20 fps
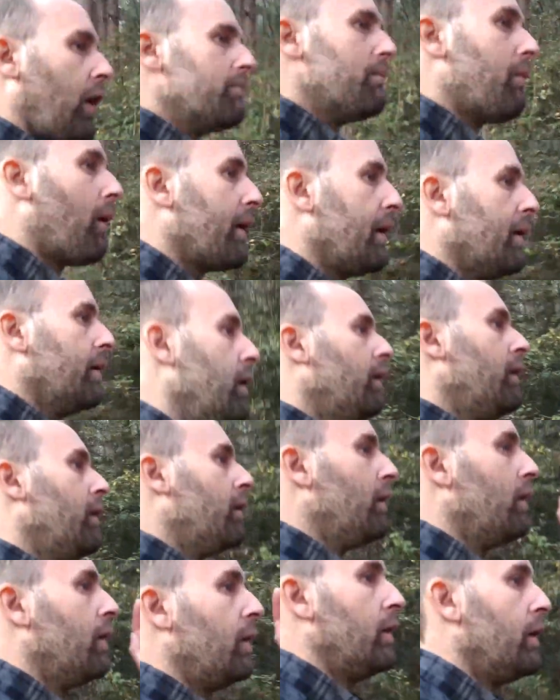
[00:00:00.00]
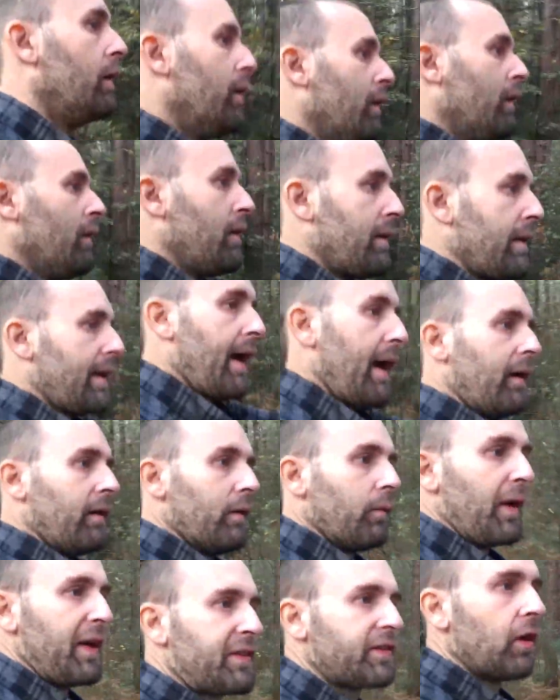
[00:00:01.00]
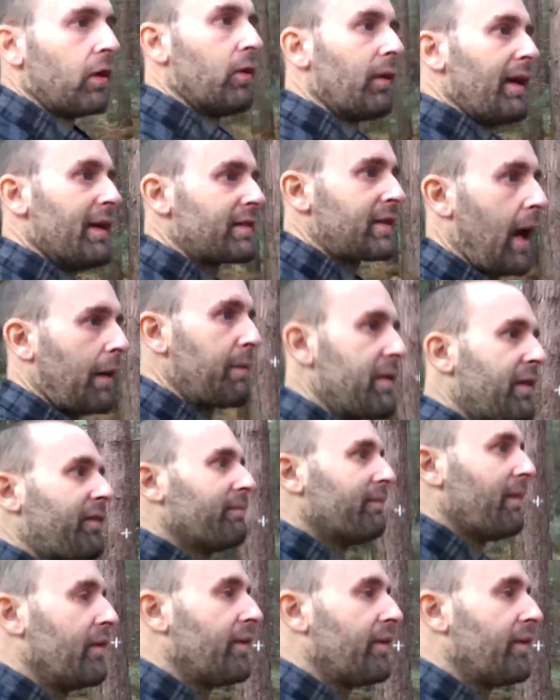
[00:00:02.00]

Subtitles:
I might. Yeah, the whistle is coming from